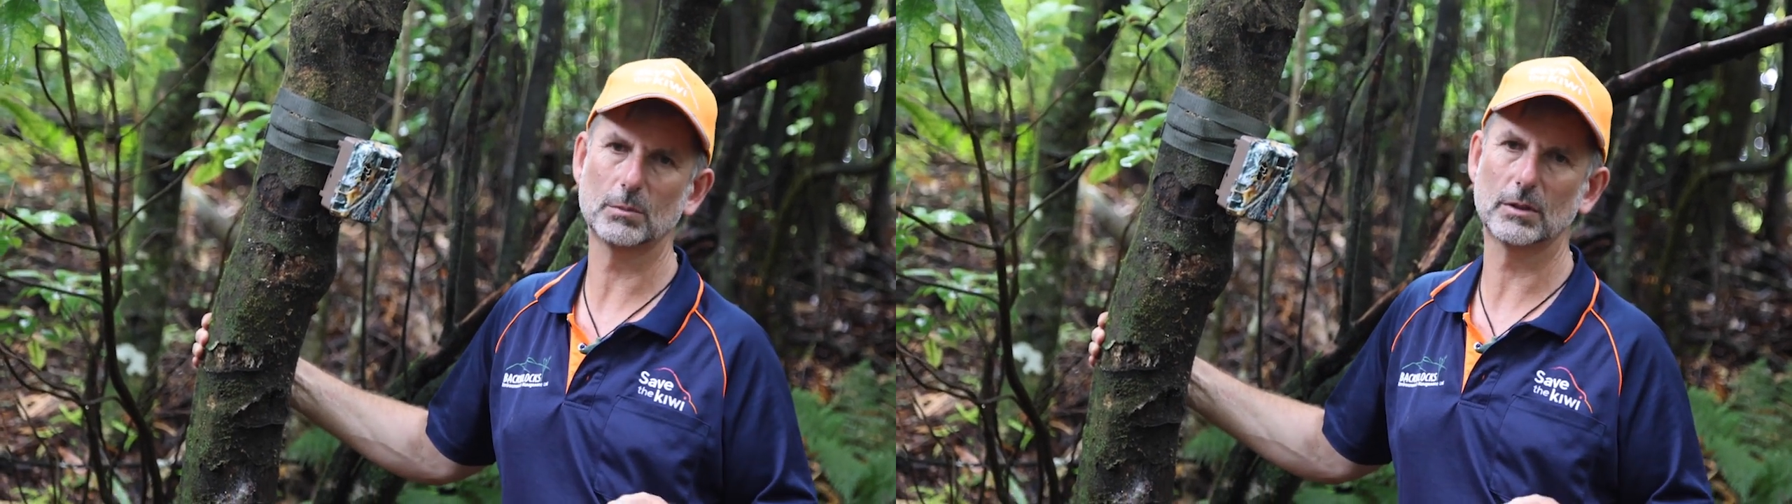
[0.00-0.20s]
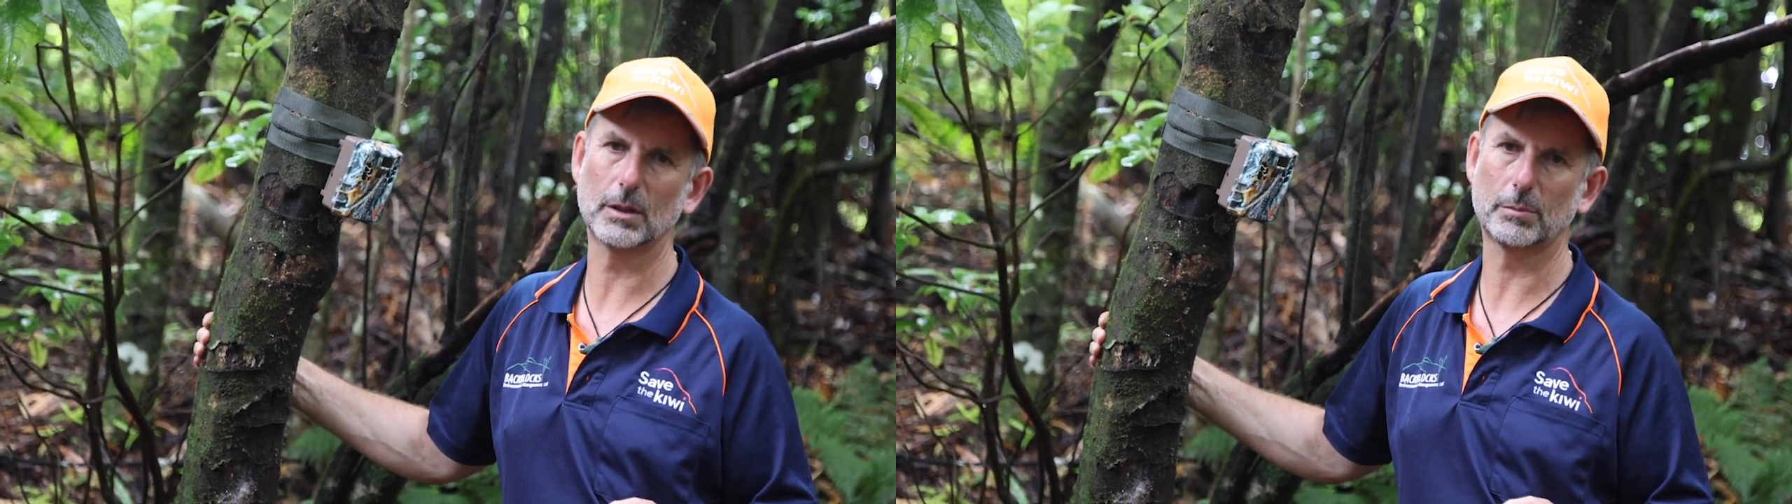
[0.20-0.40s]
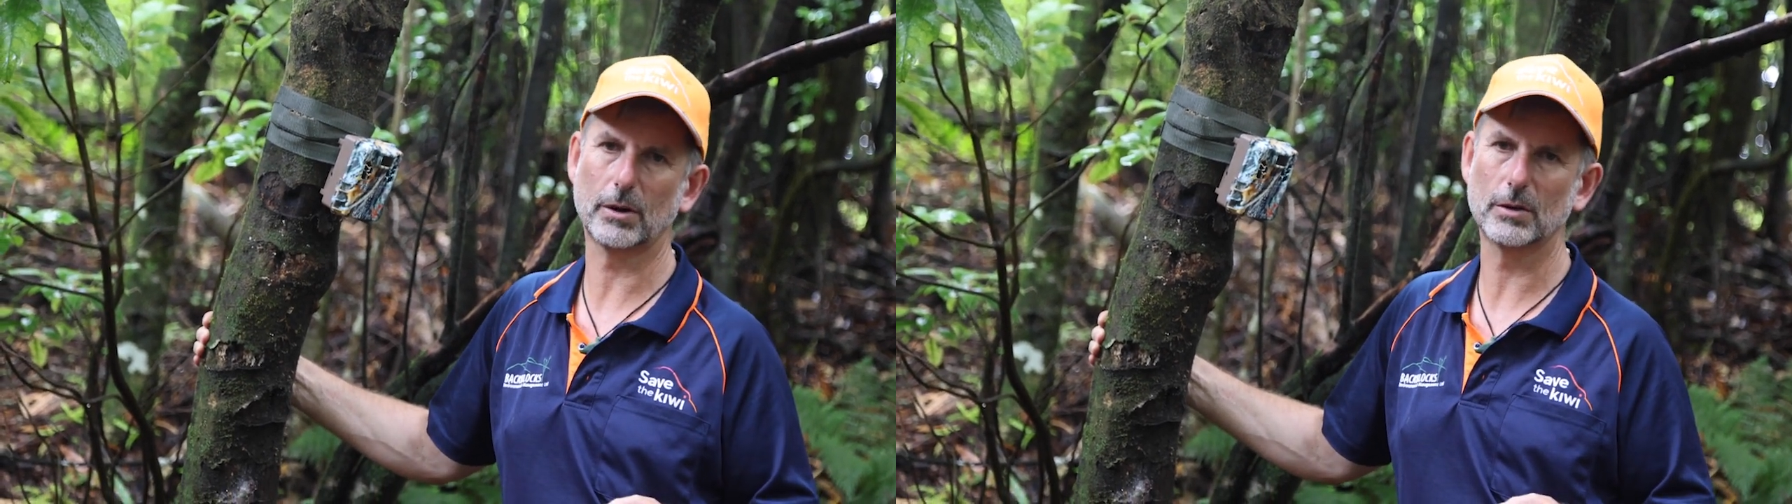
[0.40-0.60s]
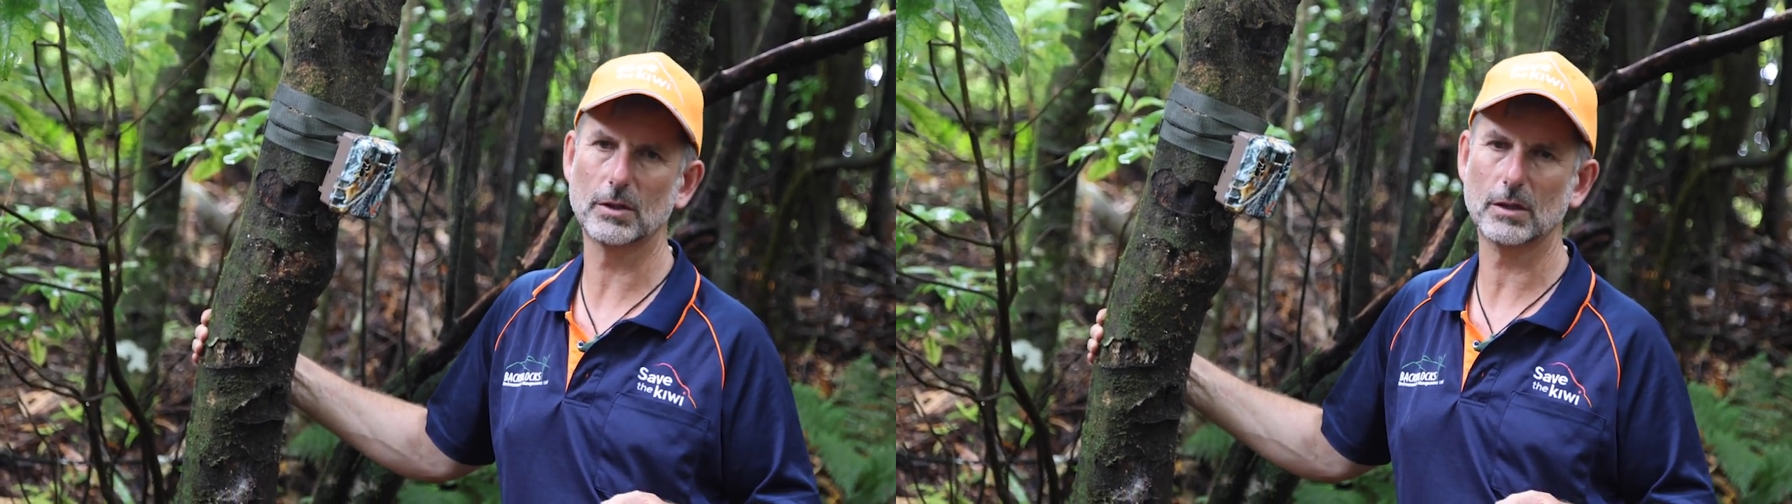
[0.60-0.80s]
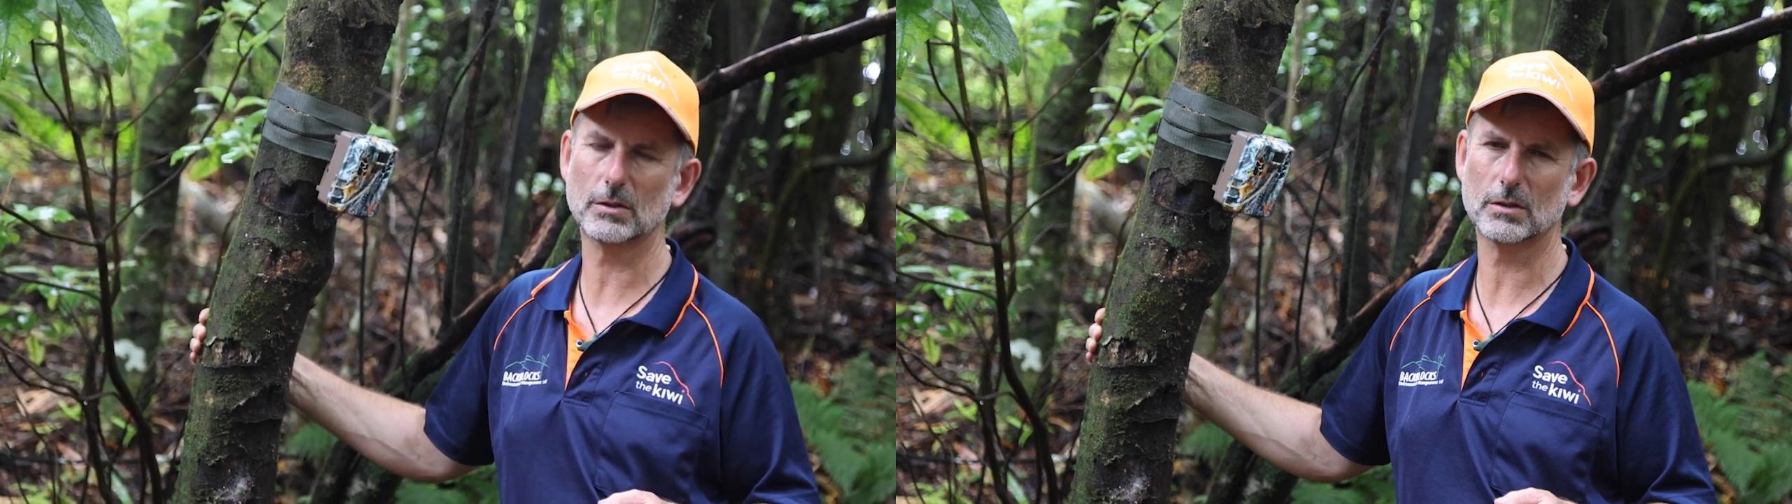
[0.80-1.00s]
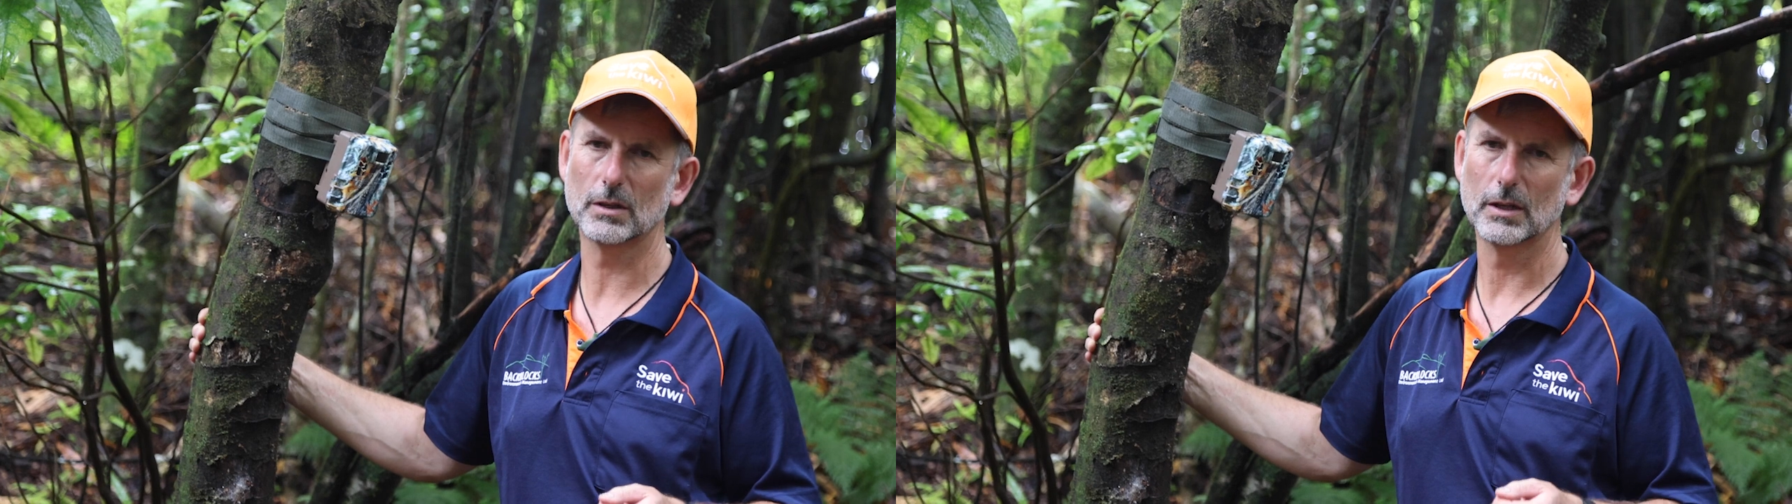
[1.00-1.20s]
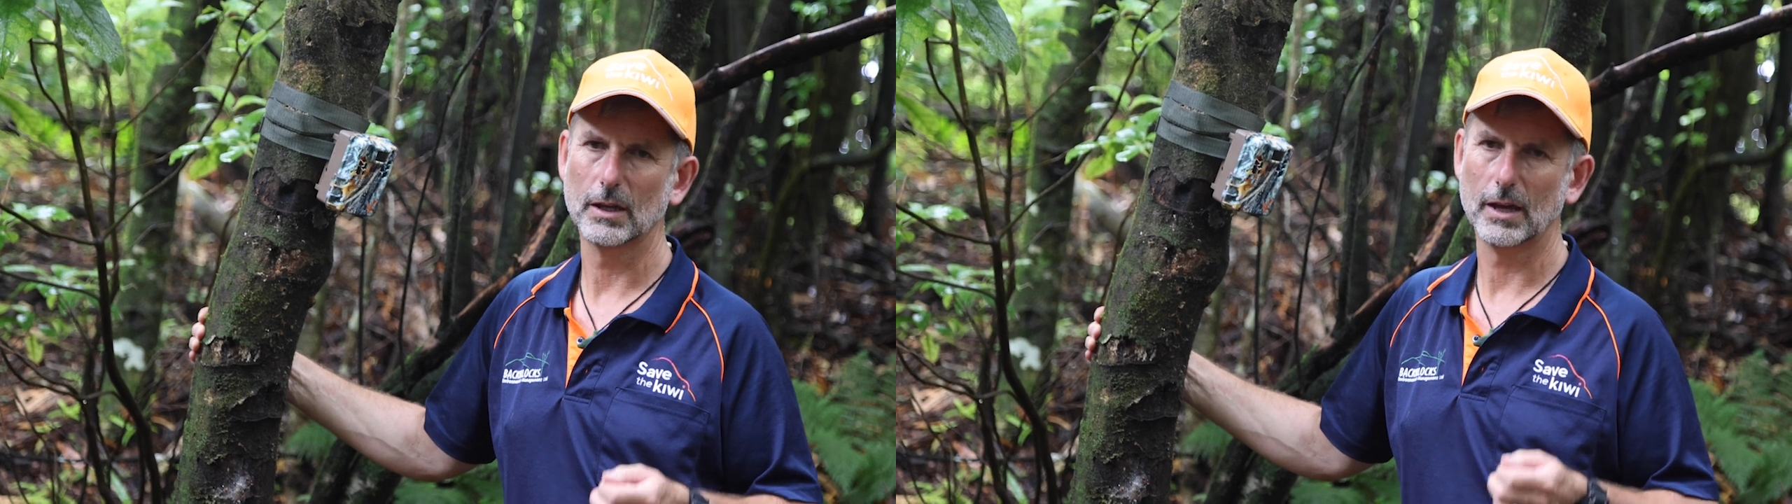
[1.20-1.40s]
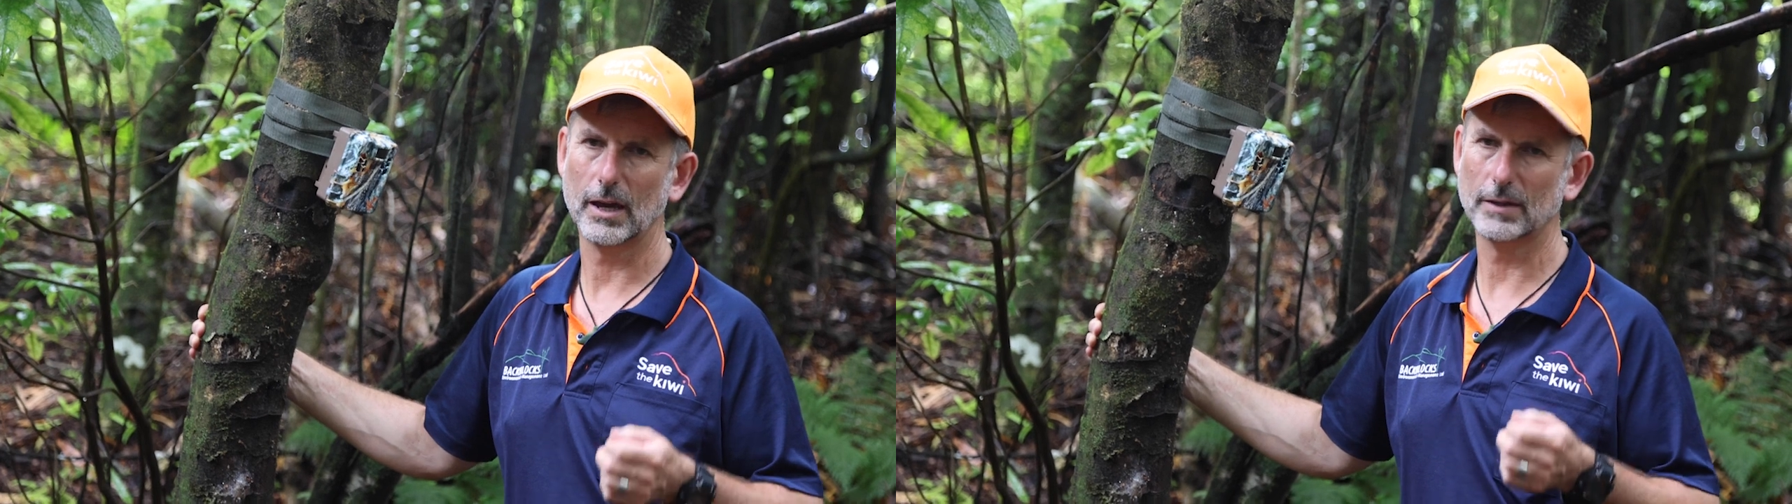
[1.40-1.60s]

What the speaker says: them in their projects,